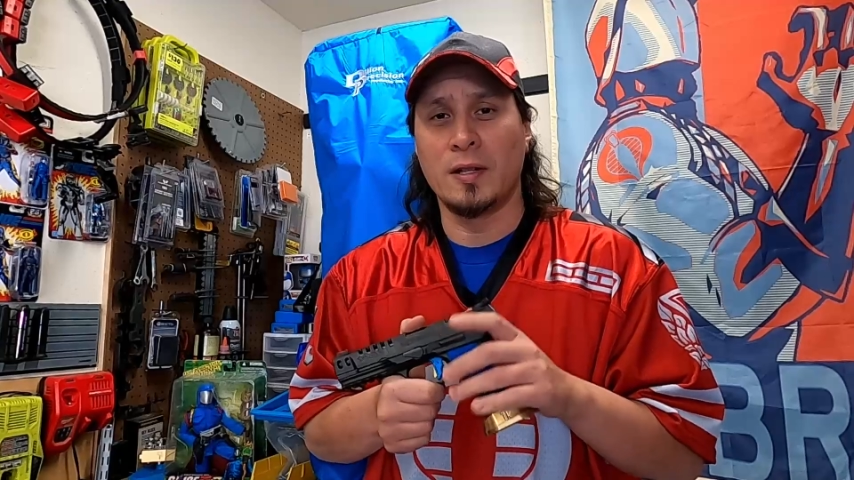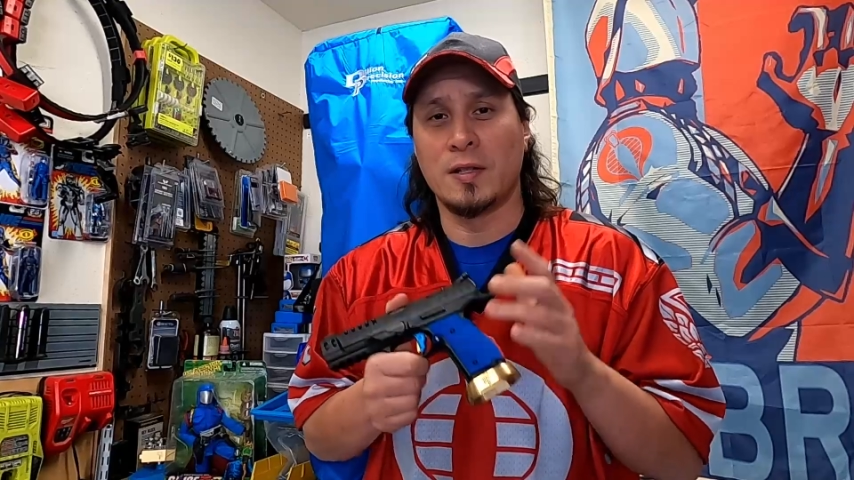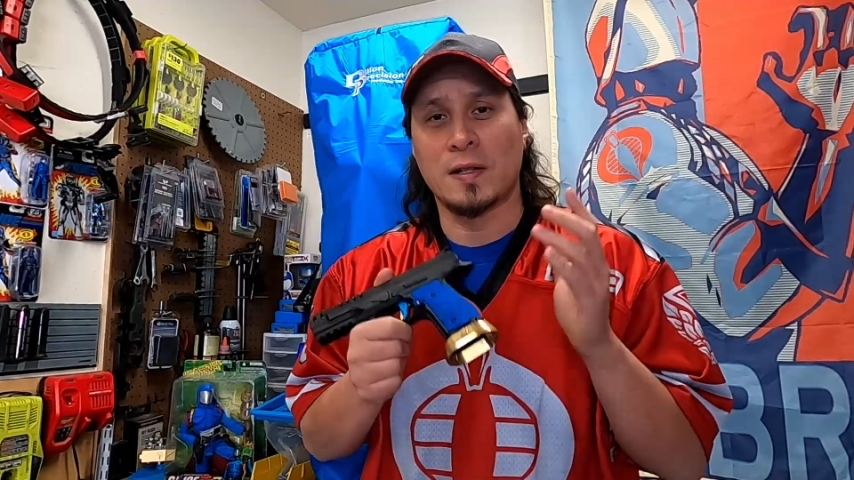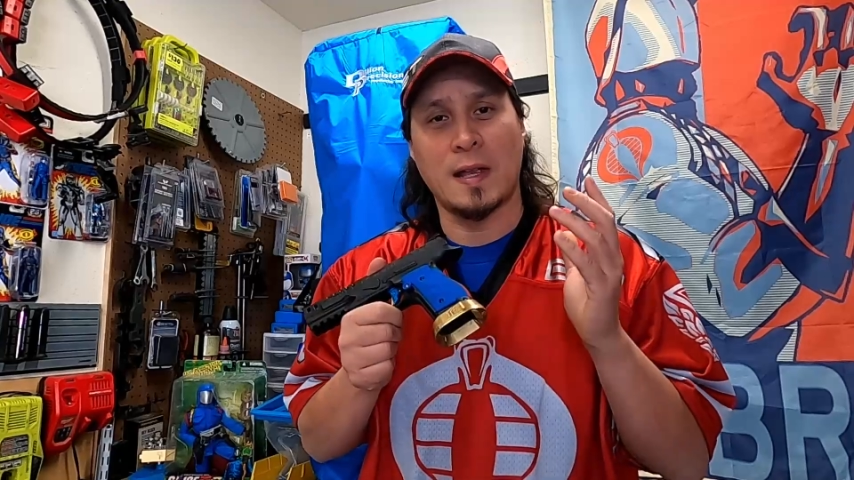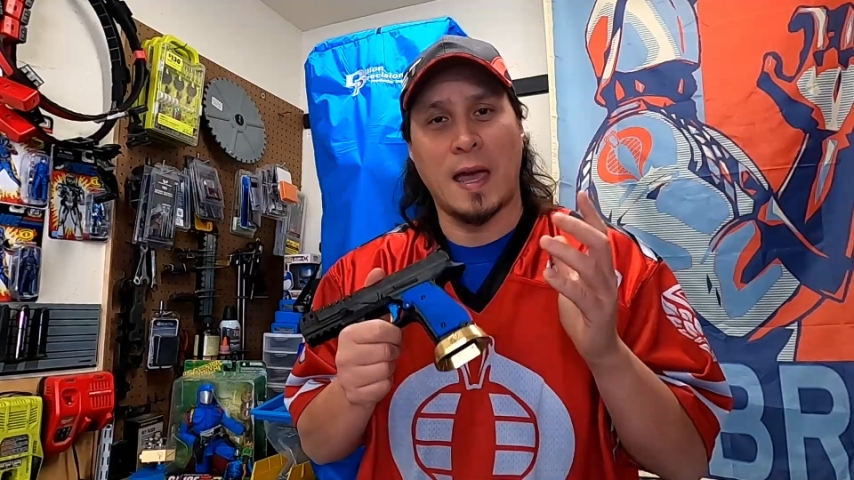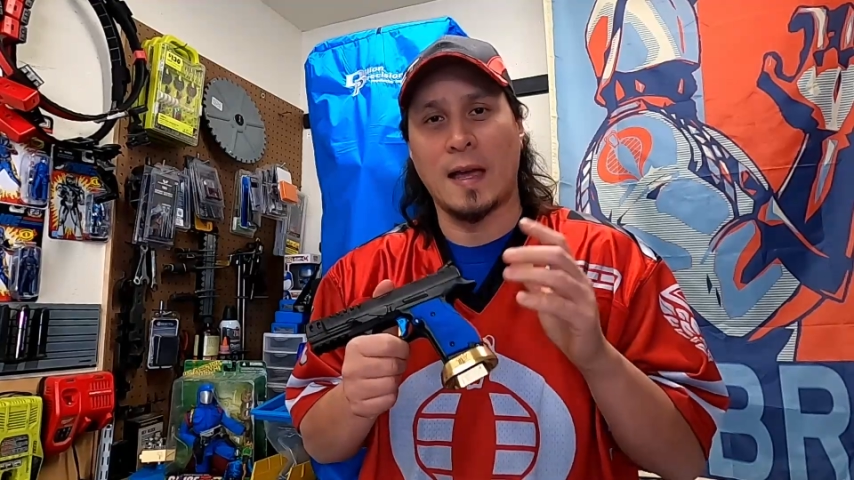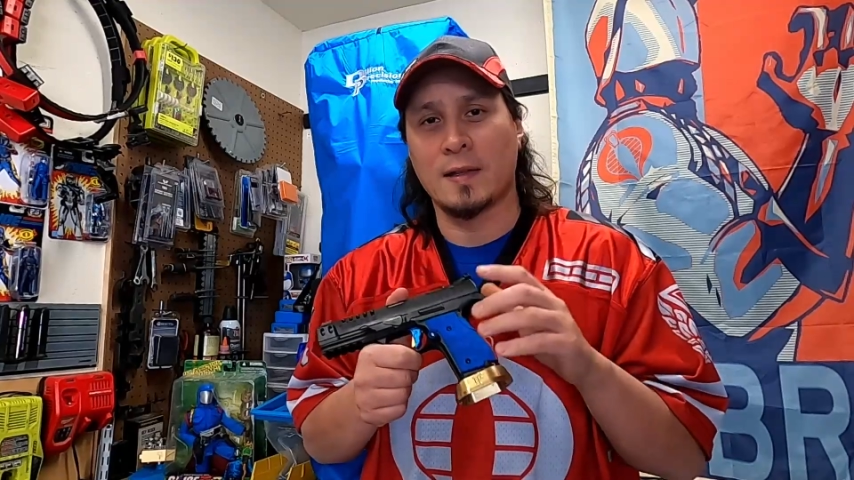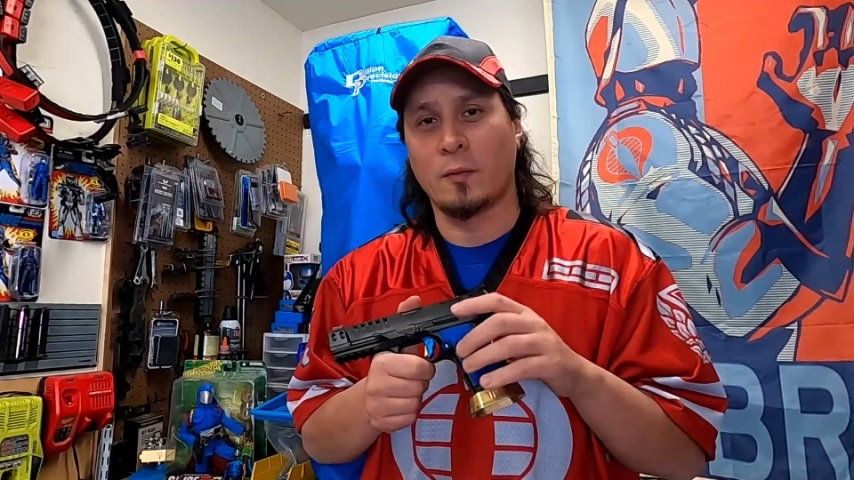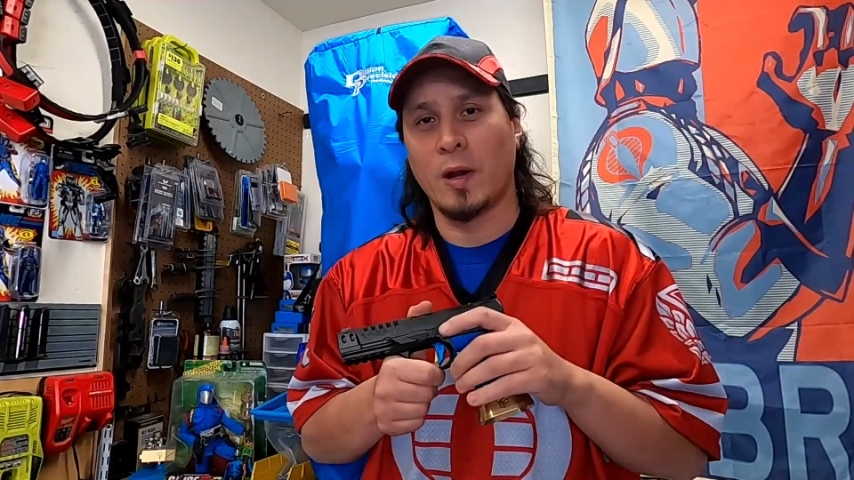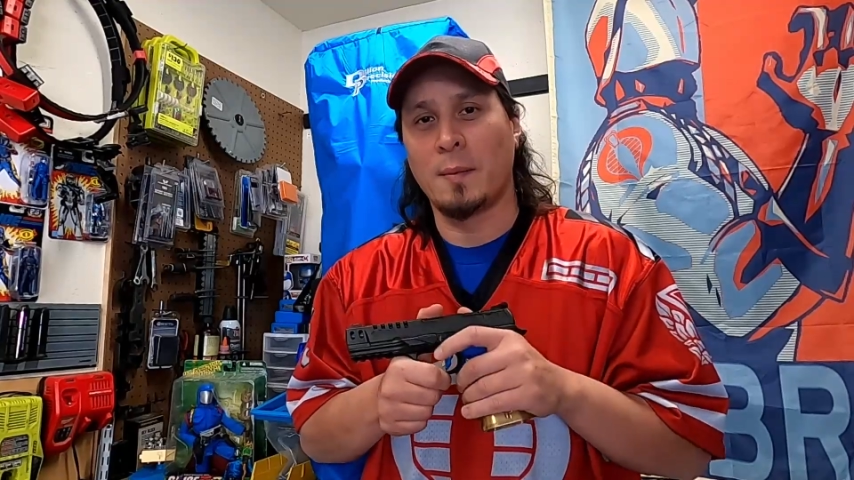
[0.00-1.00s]
it just
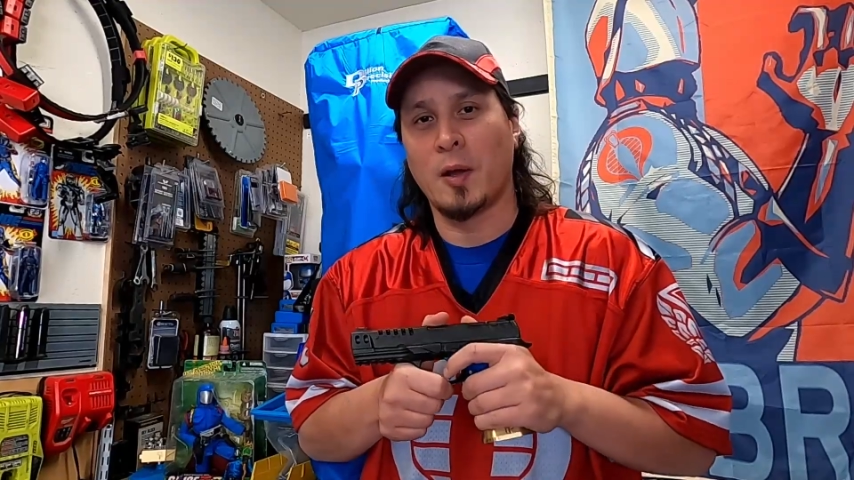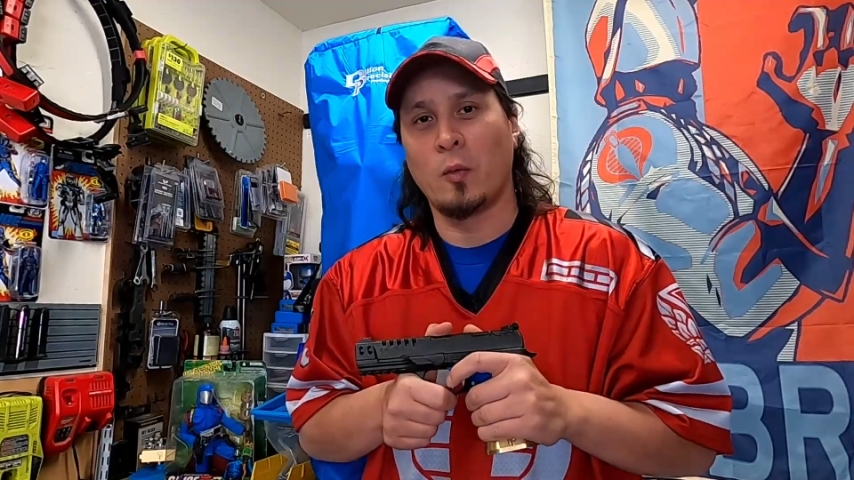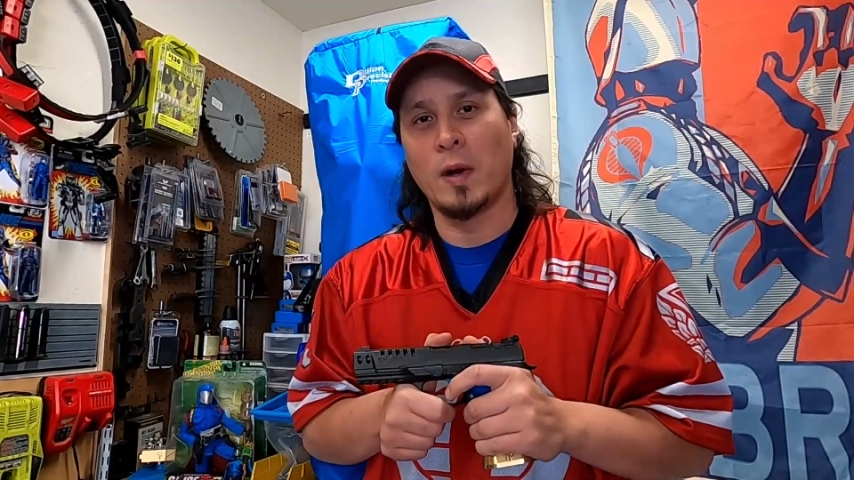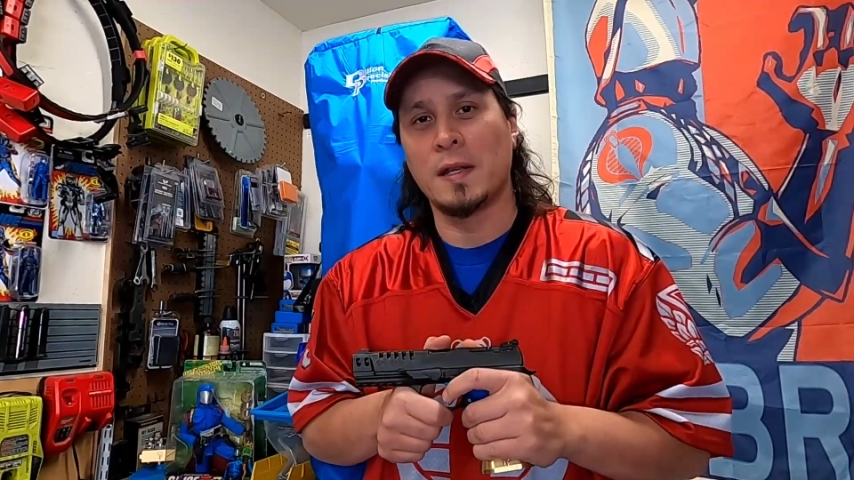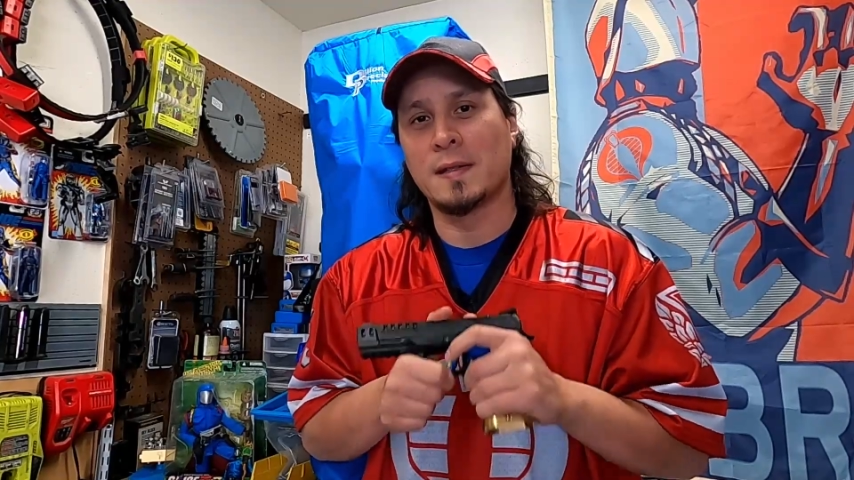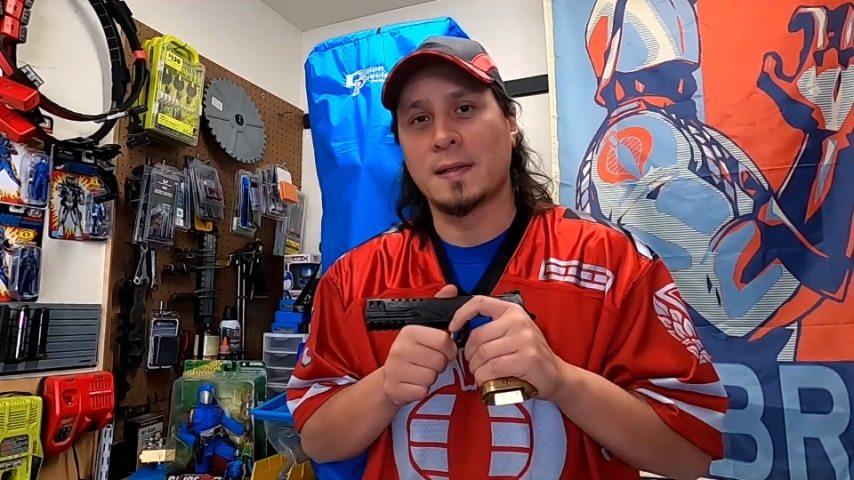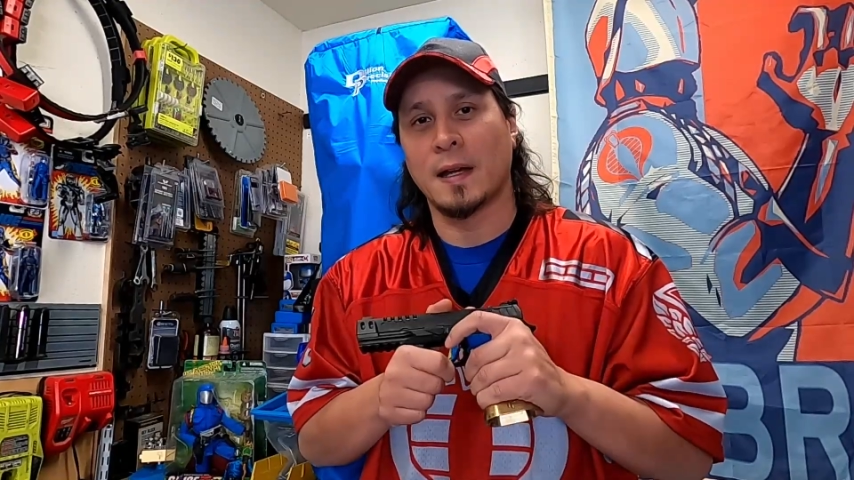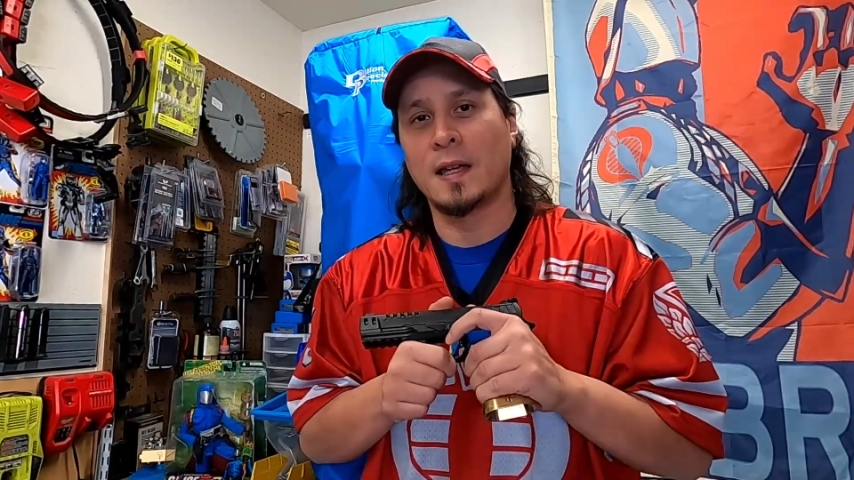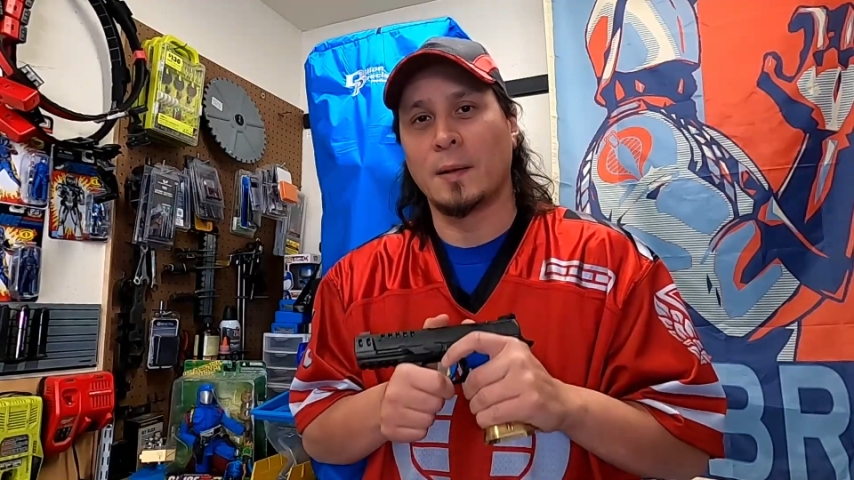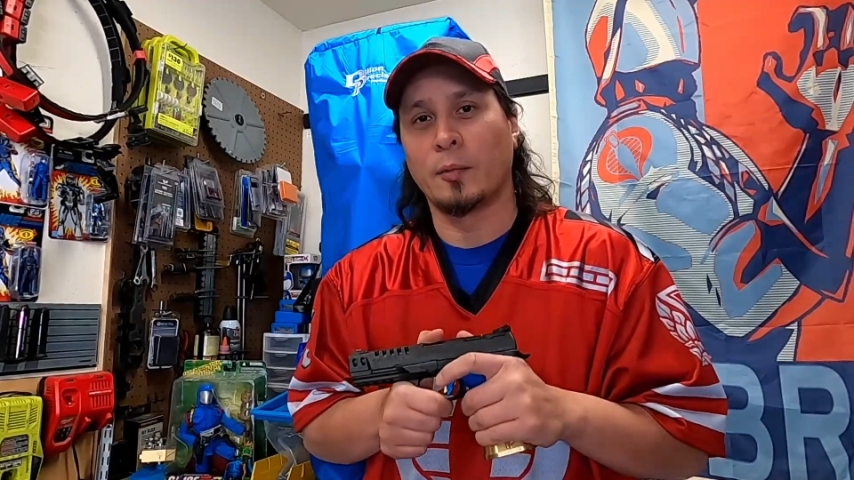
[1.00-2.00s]
adds the right amount of weight,
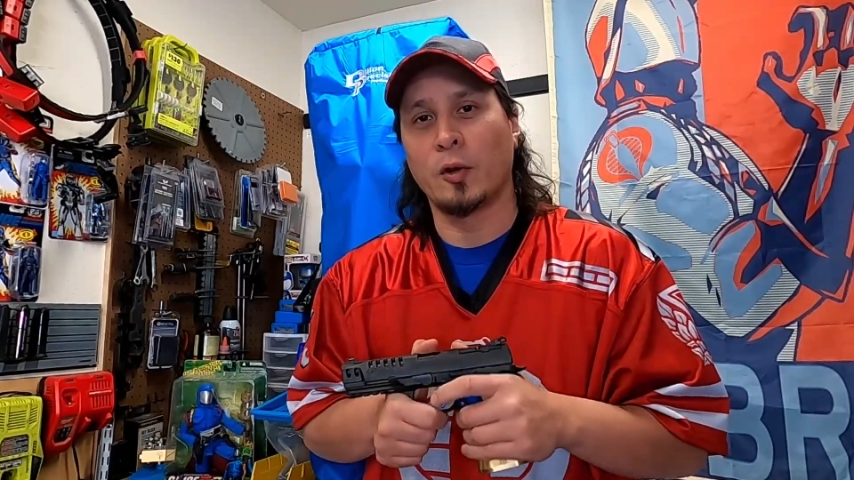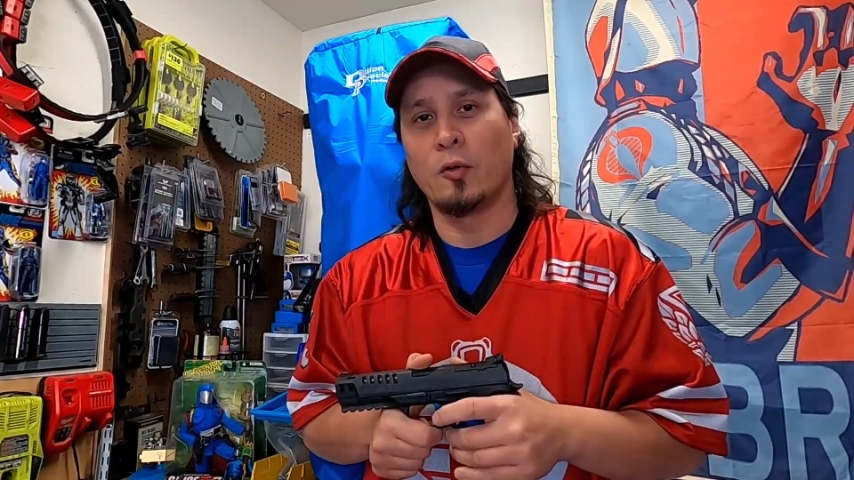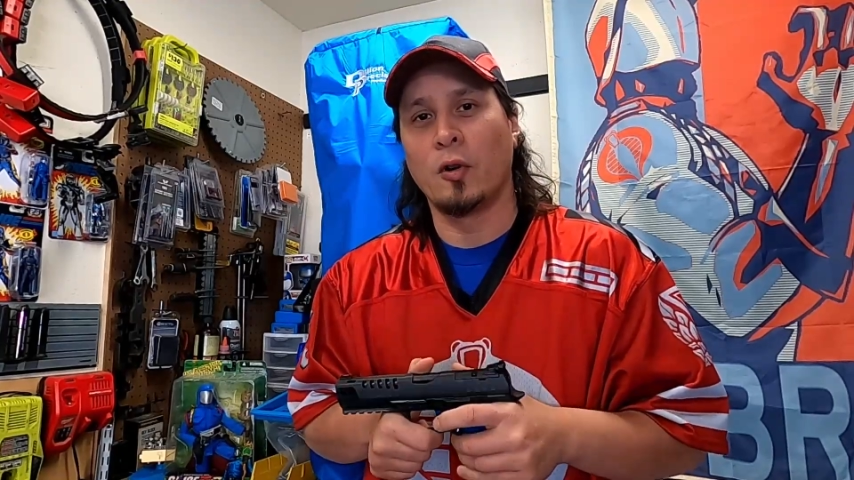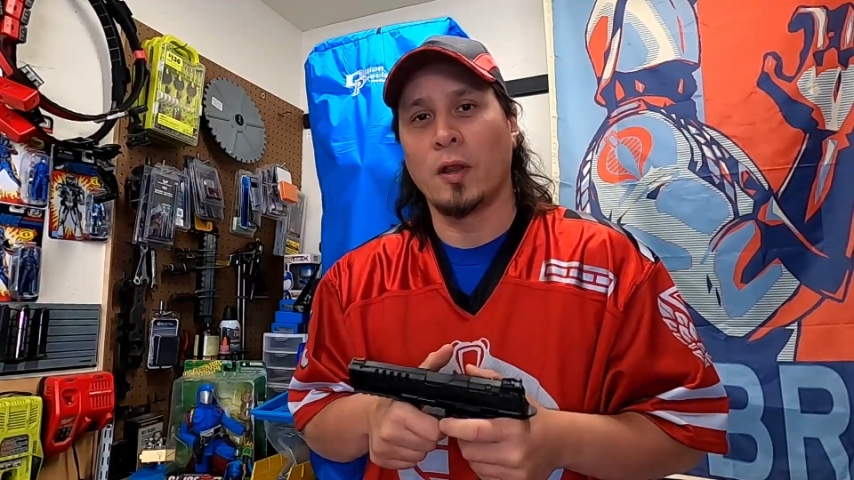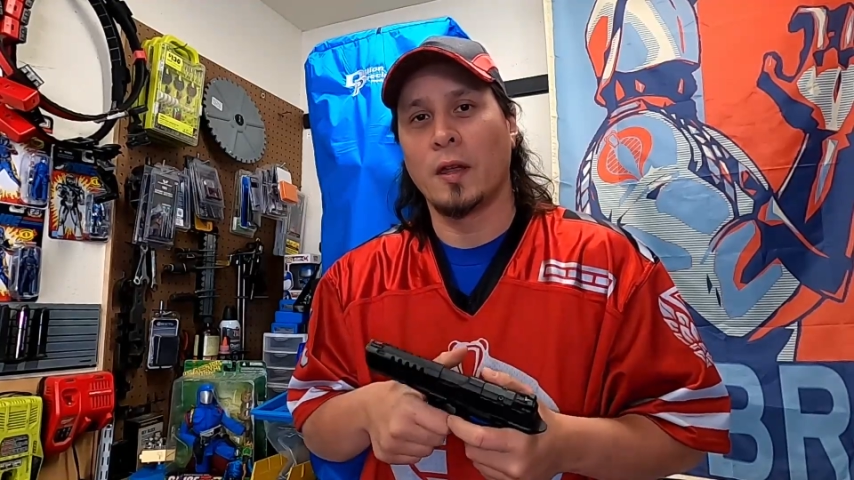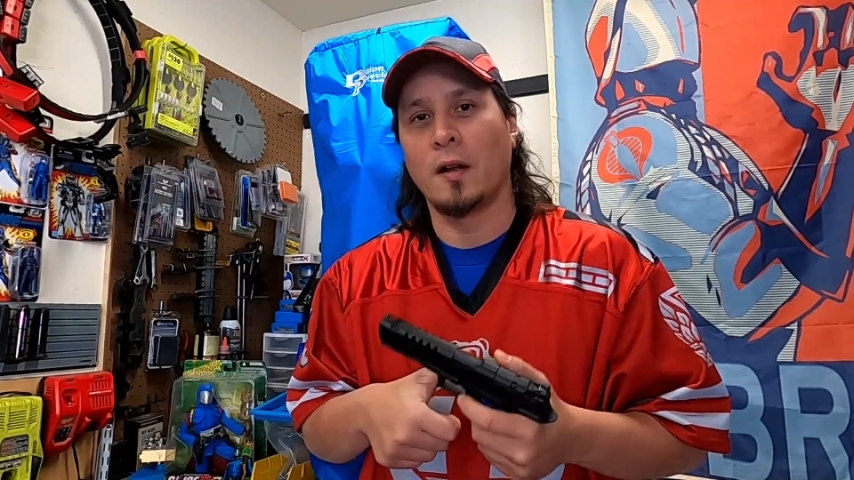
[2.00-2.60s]
sucking up recoil,